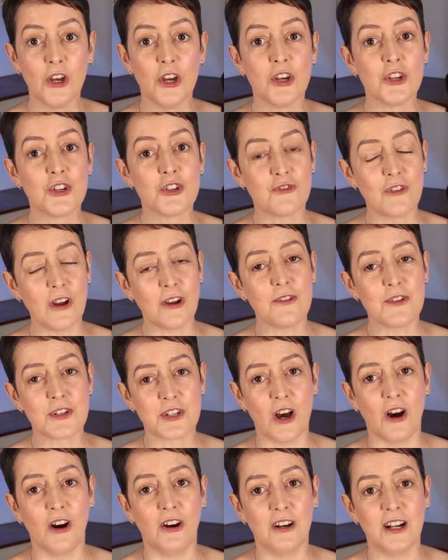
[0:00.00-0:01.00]
Strokes
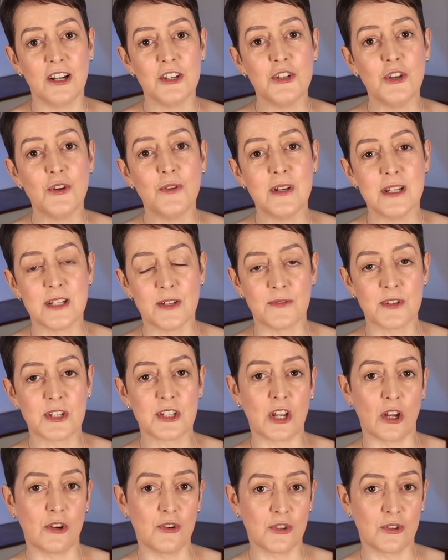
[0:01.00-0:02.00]
are a unit of
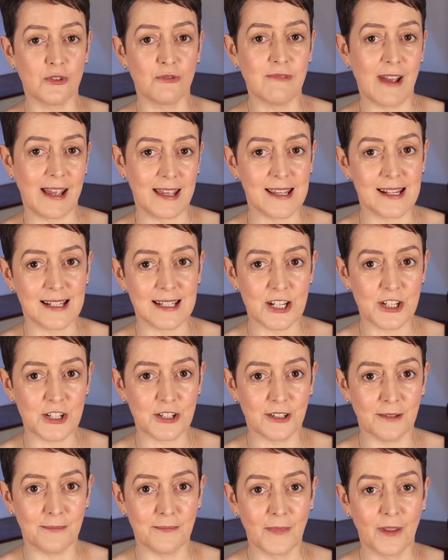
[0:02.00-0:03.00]
social
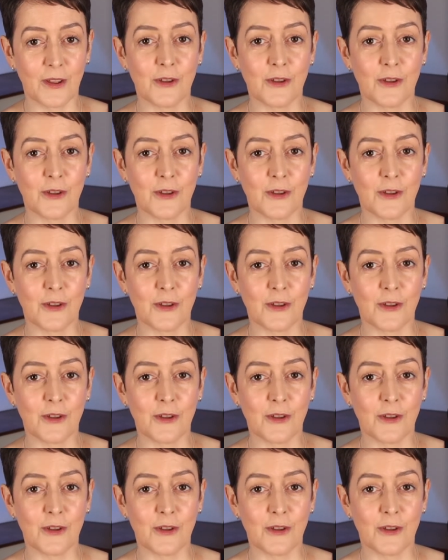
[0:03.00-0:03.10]
recognition.